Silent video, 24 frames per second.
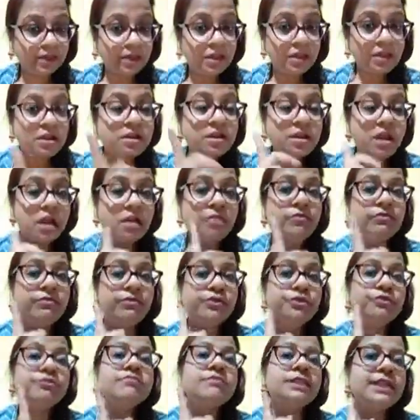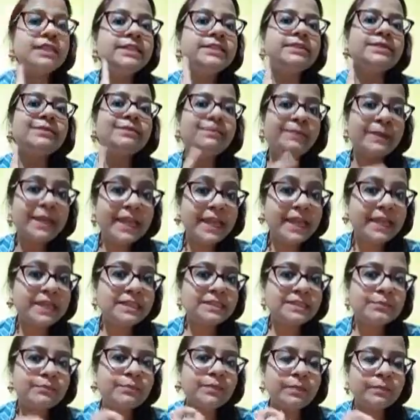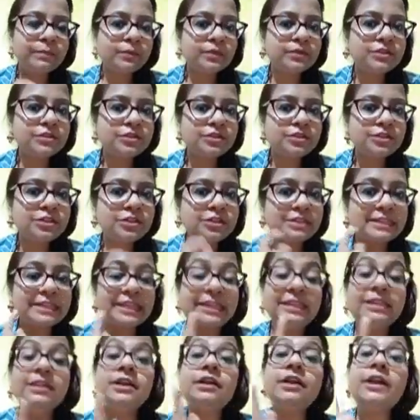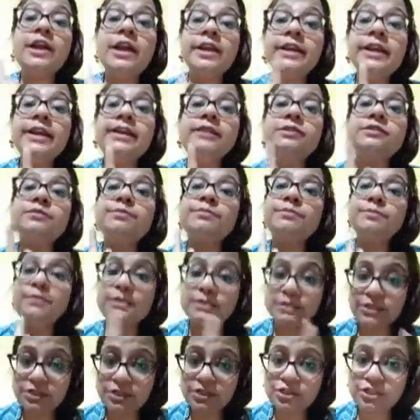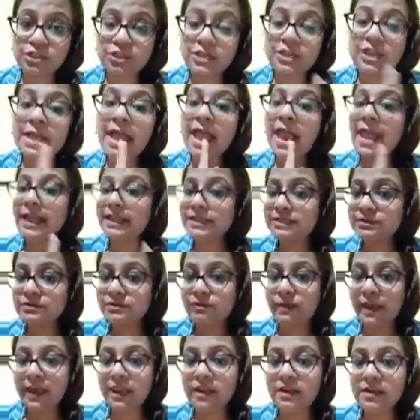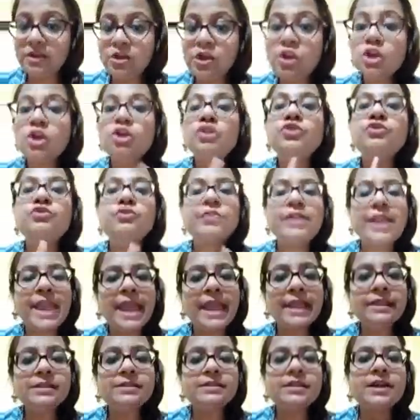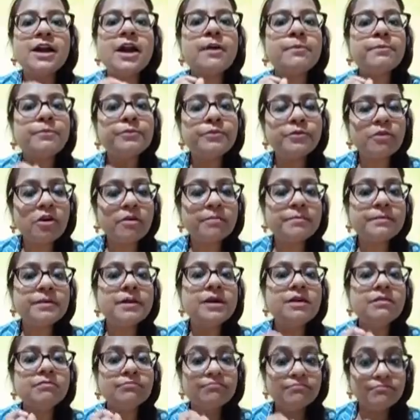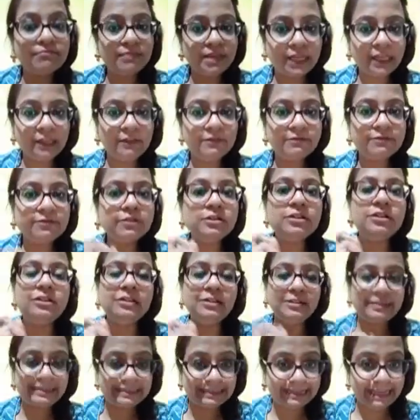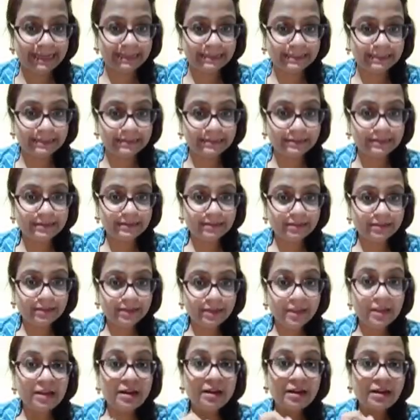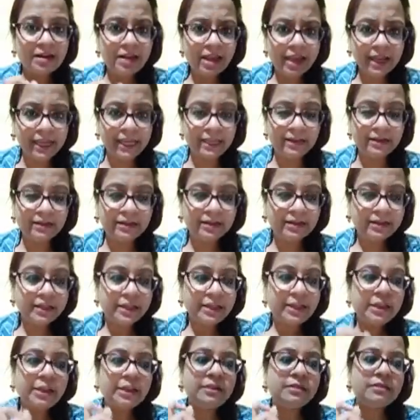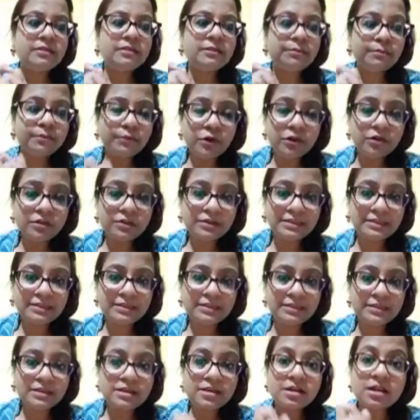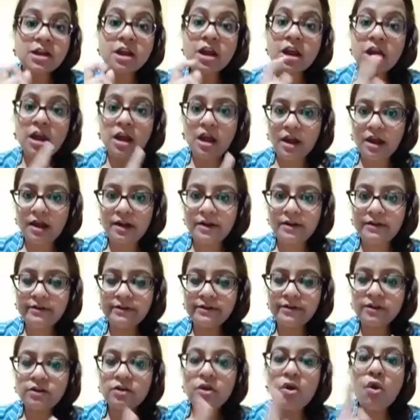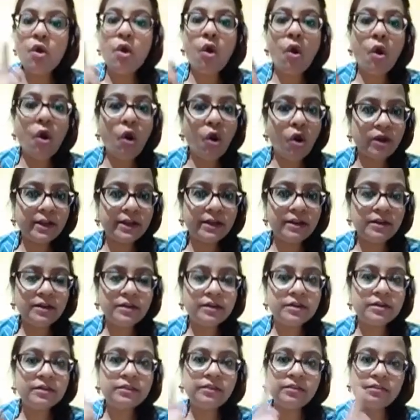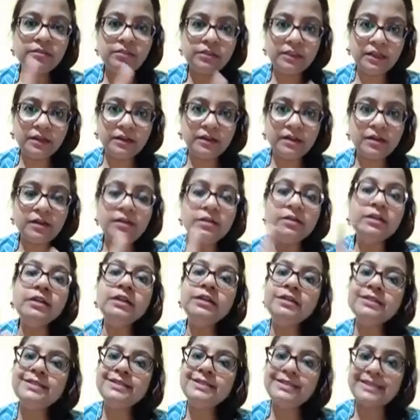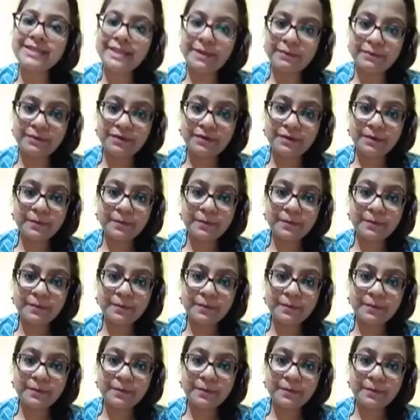now you must place prepositions in the correct position as well to get a proper meaningful sentence. Like, the books are on the table.